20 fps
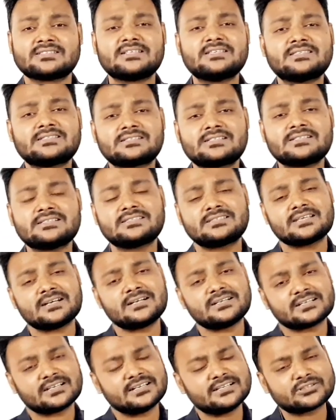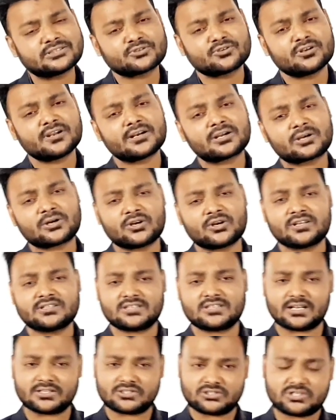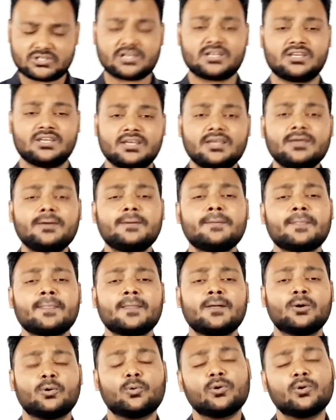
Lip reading: Sisti Central School and College, Rajshahi.